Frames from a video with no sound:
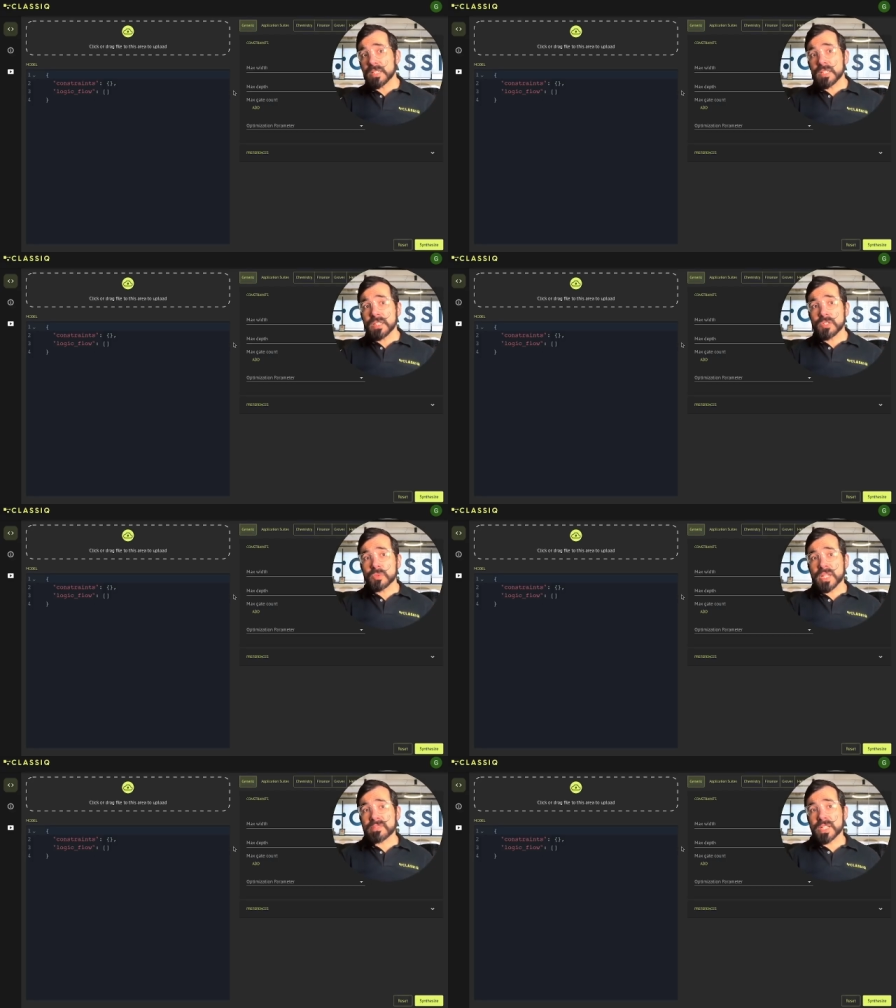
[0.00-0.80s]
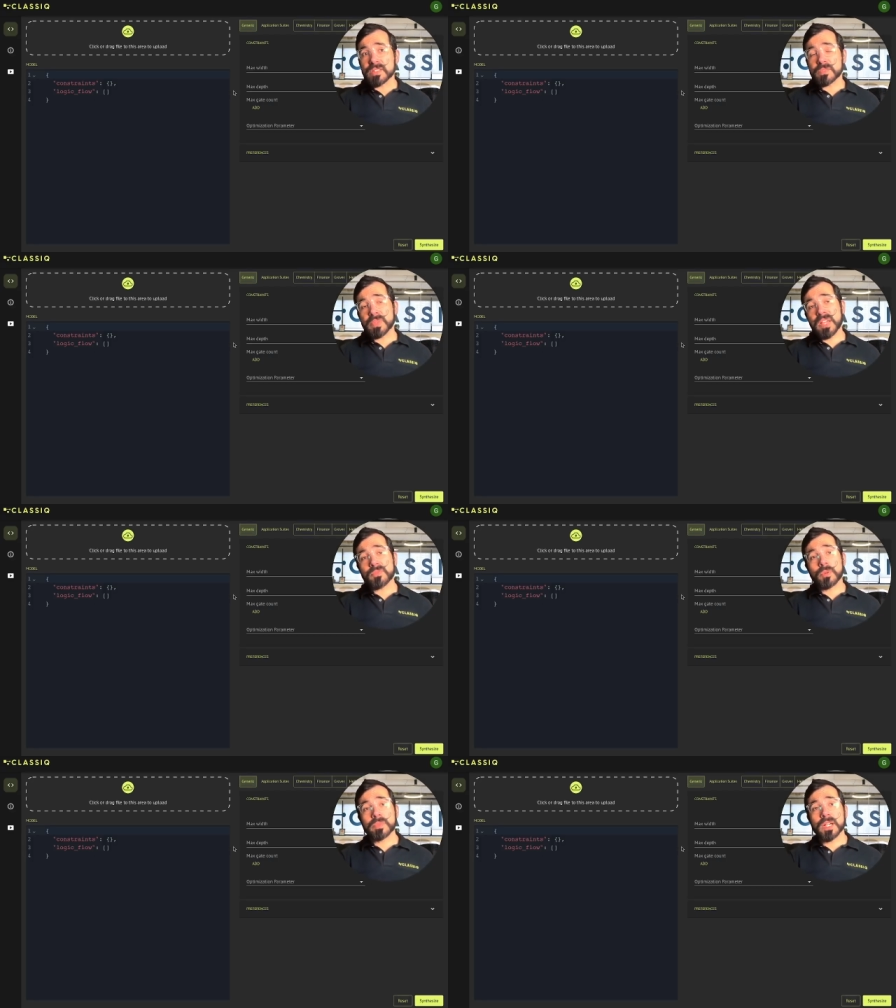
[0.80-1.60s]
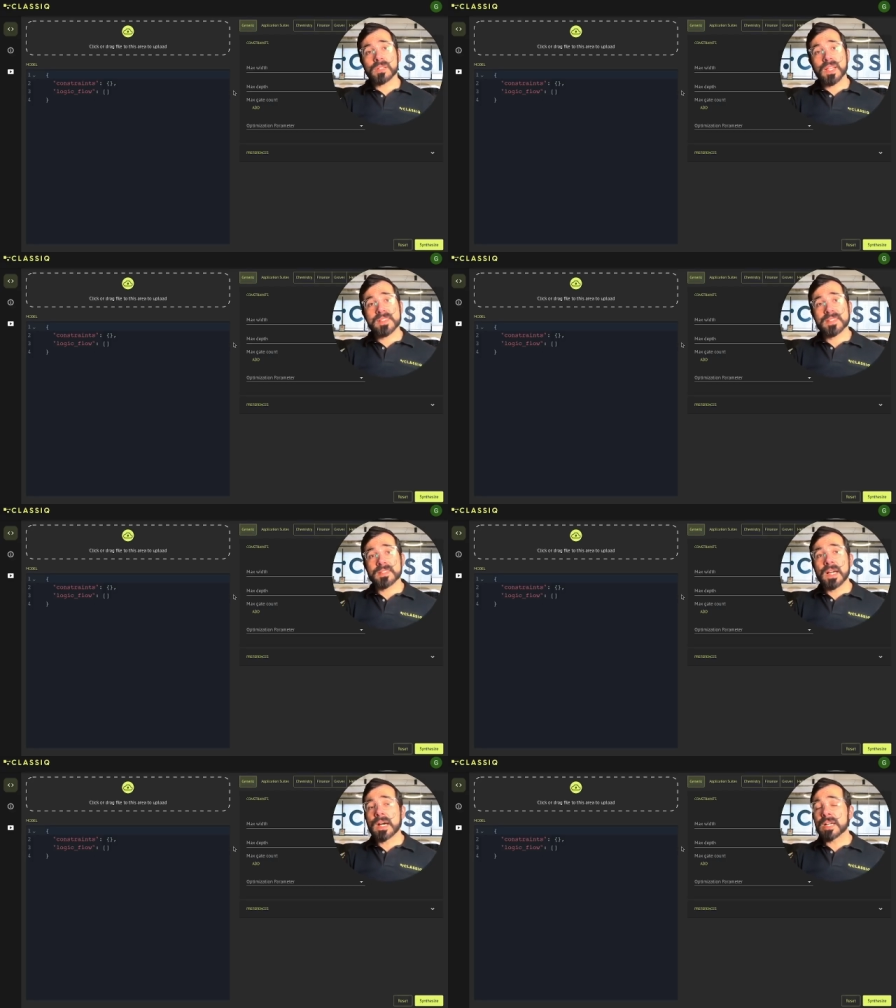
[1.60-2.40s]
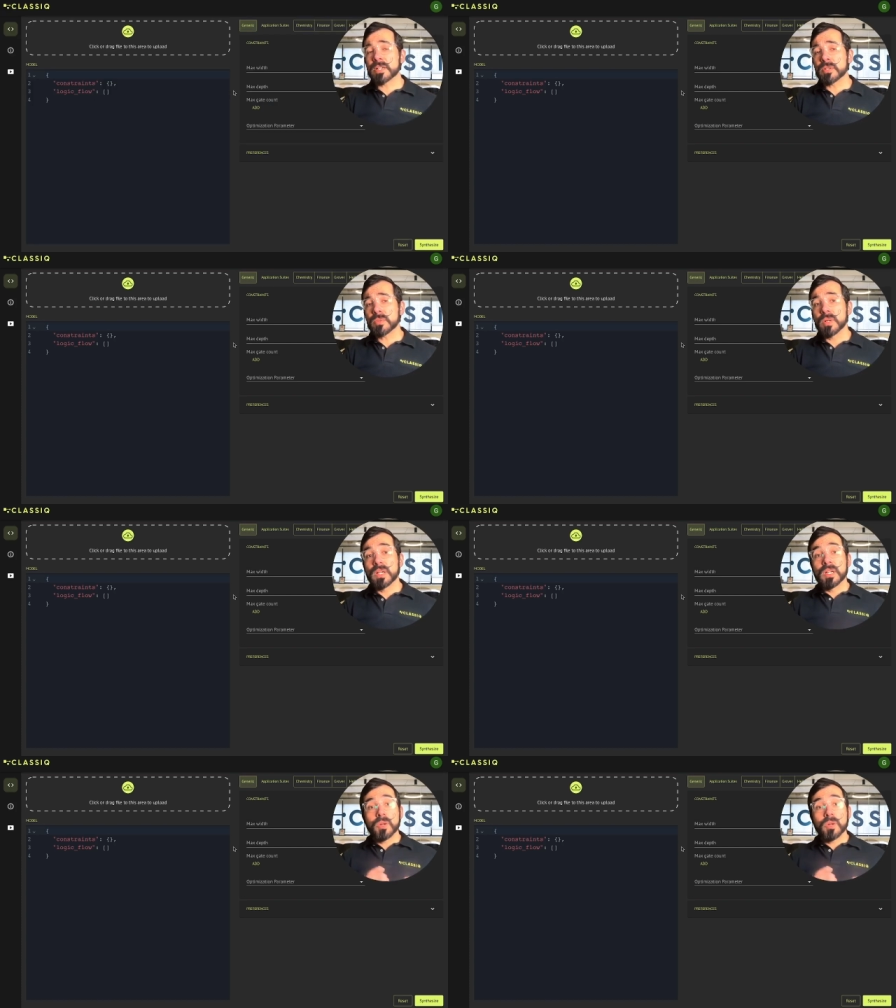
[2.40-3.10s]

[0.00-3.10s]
you navigate to platform.classiq.io.